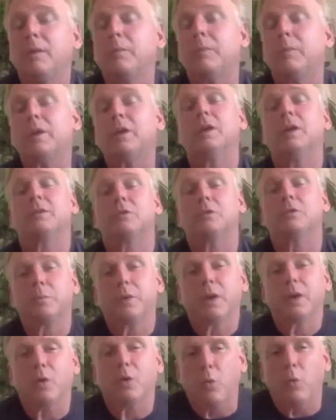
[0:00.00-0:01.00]
because those
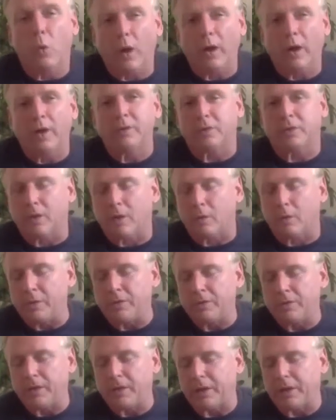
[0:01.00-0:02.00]
big quads are always
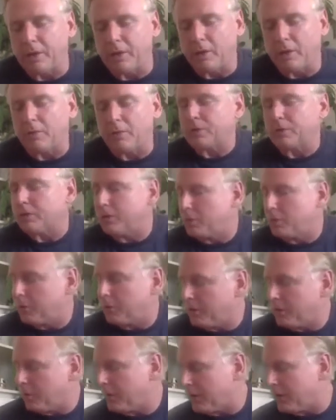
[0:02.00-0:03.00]
taken over. So you
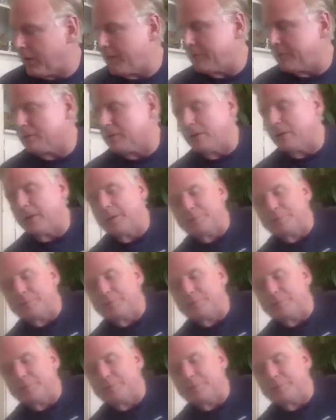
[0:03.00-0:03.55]
really want to isolate it.